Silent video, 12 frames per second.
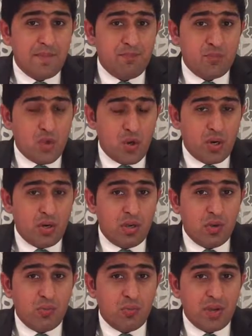nor
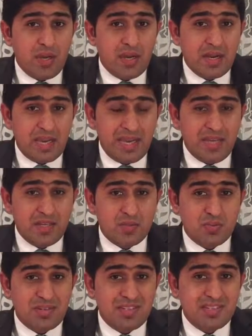we are here
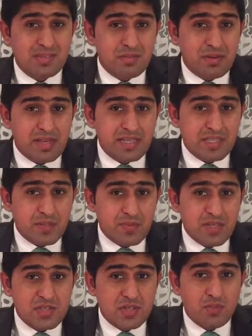to destabilize the
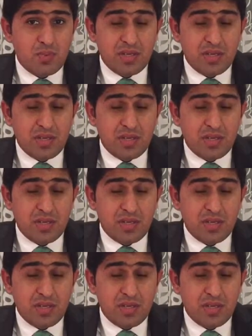region.